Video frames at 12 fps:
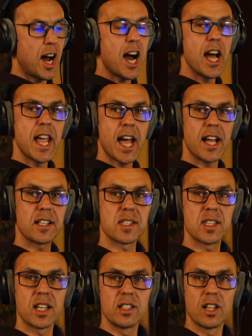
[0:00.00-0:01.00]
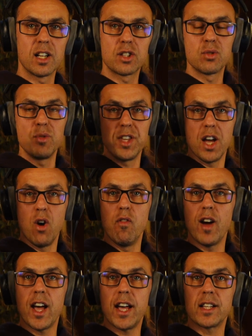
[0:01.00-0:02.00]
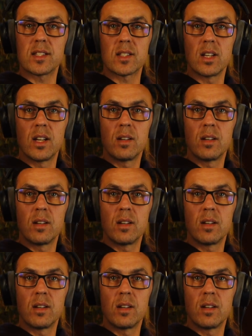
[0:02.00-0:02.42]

hi-hat signal to the overheads,